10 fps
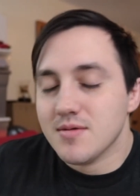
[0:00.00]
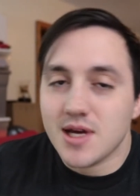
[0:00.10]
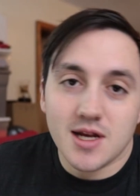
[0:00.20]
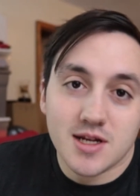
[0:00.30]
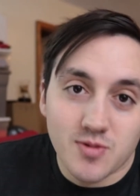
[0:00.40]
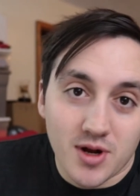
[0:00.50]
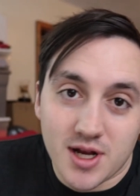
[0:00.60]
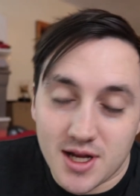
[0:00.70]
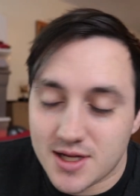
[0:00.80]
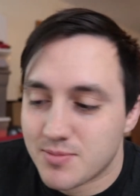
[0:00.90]
it is what
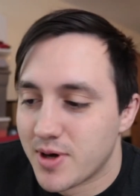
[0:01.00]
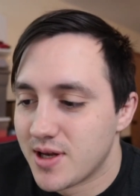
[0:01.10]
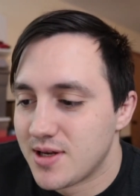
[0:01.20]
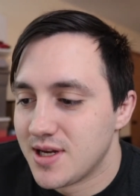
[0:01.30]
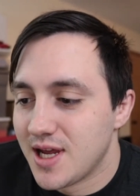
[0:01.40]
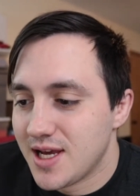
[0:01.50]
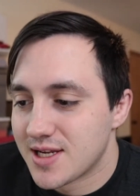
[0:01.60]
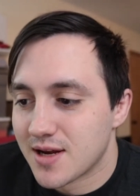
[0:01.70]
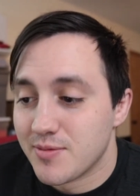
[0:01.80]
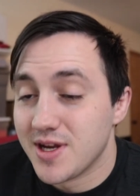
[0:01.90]
it is. But today is
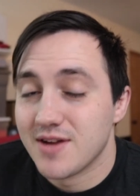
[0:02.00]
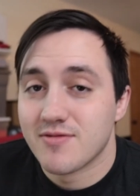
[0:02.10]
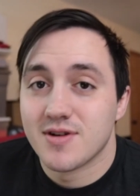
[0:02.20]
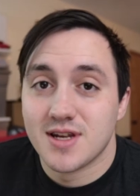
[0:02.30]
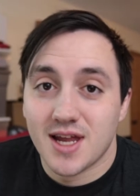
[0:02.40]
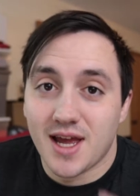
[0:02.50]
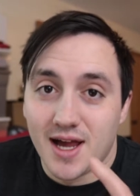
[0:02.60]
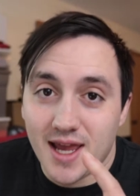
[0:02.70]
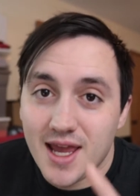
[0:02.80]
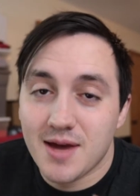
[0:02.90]
going to be different. Today
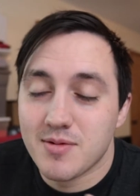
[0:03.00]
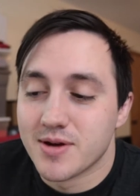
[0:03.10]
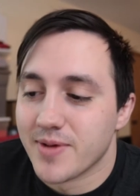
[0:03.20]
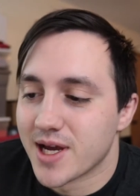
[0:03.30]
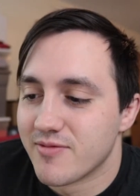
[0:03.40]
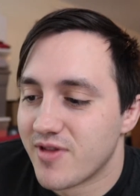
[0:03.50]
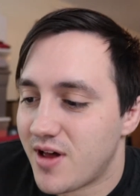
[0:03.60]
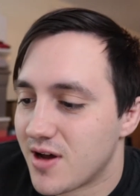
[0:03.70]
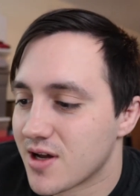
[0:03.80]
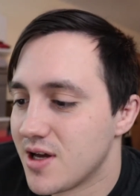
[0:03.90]
I am going to make a
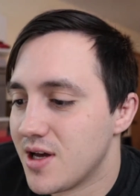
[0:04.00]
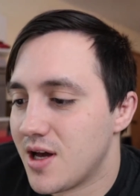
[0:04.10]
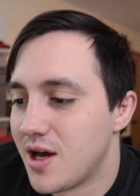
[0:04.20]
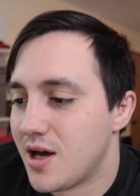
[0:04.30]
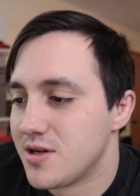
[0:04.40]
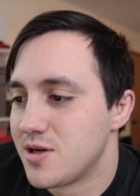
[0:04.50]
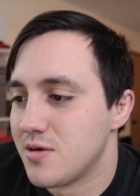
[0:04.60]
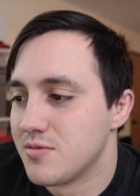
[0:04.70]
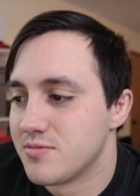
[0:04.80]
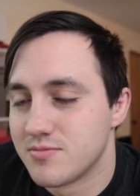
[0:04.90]
vlog.
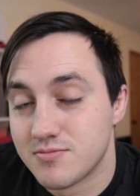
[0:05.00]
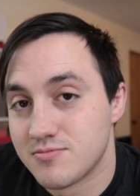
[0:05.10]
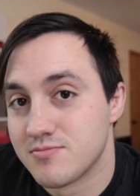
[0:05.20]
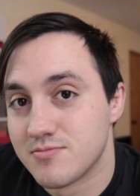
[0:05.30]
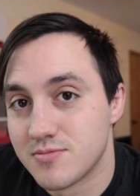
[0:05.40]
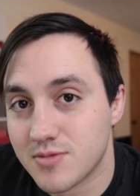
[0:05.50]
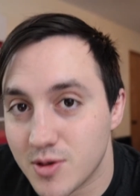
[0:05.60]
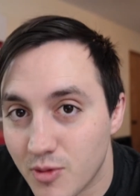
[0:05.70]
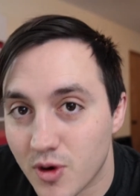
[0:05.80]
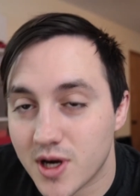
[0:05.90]
So
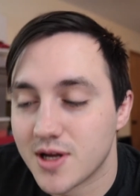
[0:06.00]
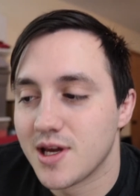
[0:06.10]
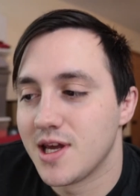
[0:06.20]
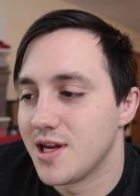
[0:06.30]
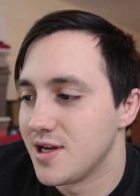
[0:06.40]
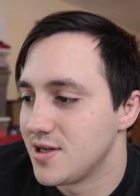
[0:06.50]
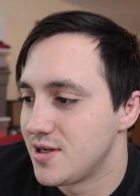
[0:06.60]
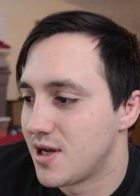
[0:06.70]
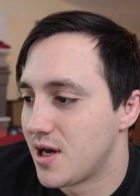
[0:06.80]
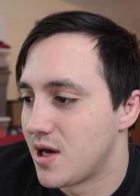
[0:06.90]
good morning. It
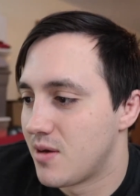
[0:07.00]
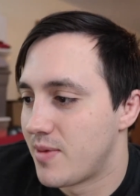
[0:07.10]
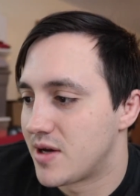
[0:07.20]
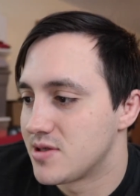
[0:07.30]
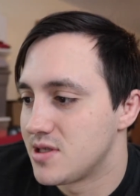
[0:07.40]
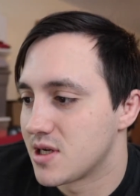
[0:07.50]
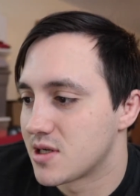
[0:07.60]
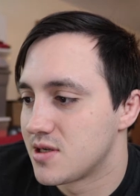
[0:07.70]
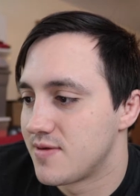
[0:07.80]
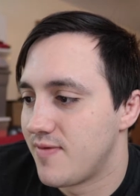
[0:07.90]
is about
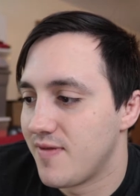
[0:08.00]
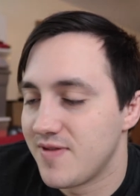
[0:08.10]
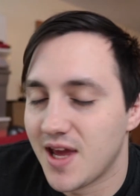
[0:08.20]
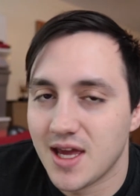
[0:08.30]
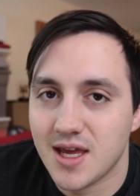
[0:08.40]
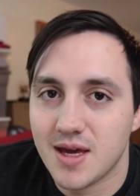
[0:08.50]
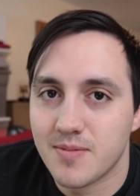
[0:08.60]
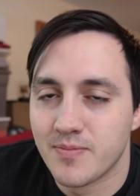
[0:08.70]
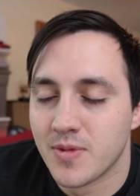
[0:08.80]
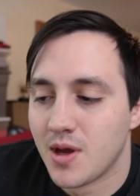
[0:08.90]
6:50
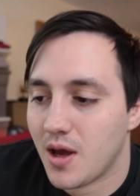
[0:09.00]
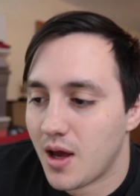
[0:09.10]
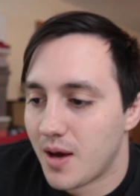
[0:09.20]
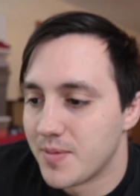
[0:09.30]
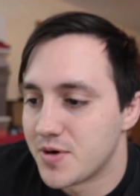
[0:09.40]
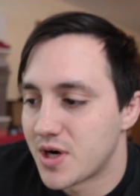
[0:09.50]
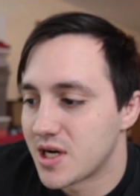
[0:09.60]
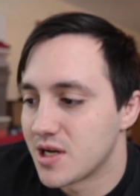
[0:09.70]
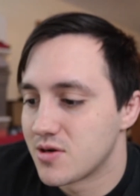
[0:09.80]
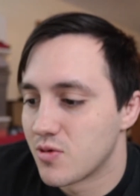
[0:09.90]
a.m. I'm going to try
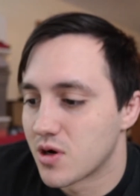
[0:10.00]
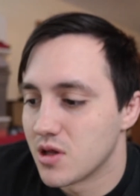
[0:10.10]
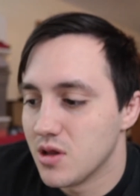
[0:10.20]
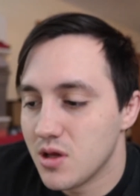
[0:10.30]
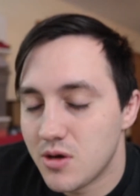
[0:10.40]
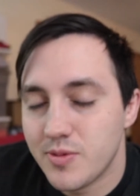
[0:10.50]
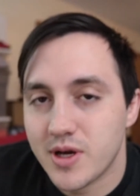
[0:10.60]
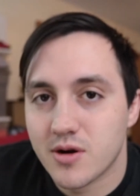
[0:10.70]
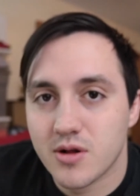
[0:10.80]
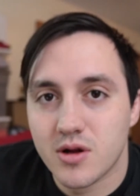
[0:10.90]
to get to work a little
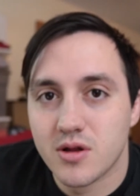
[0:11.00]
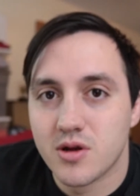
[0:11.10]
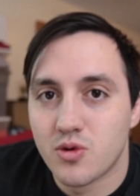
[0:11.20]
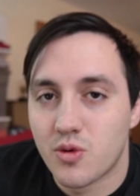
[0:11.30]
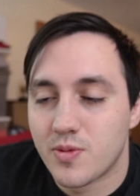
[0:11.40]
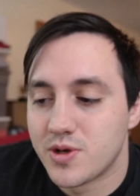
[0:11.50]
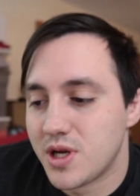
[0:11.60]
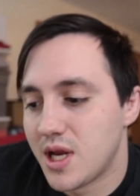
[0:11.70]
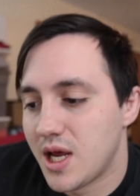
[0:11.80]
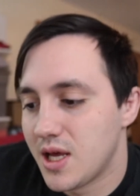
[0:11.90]
bit earlier than normal
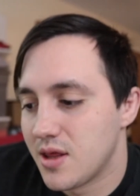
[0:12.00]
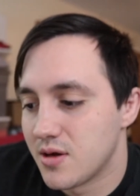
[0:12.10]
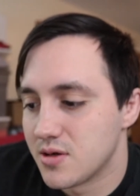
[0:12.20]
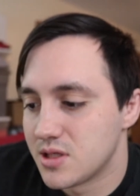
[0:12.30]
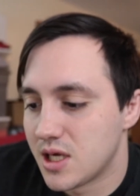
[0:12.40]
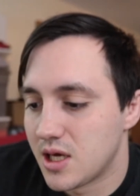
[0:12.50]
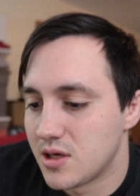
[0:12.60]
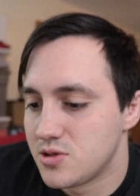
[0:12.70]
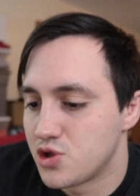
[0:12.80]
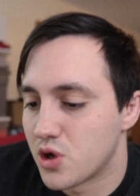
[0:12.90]
today. There's
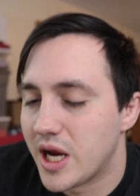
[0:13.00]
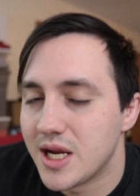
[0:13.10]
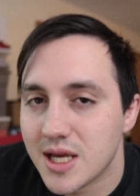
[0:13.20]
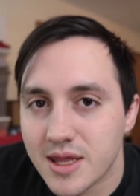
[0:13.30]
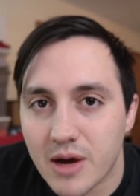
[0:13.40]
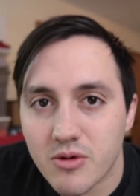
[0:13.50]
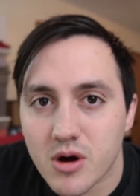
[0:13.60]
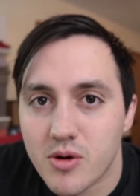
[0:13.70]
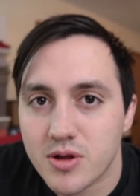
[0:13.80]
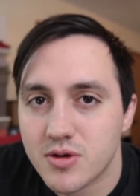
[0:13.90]
a training that we're
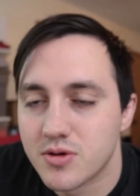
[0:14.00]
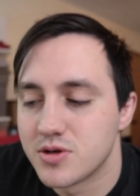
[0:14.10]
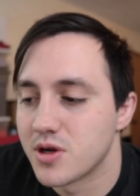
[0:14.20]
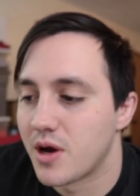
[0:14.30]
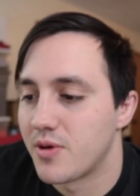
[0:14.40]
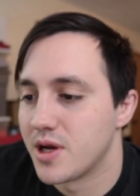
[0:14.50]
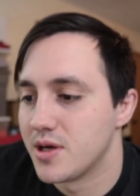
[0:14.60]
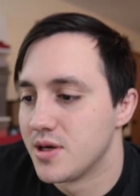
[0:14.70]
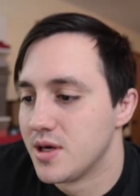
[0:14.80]
going through, so I want to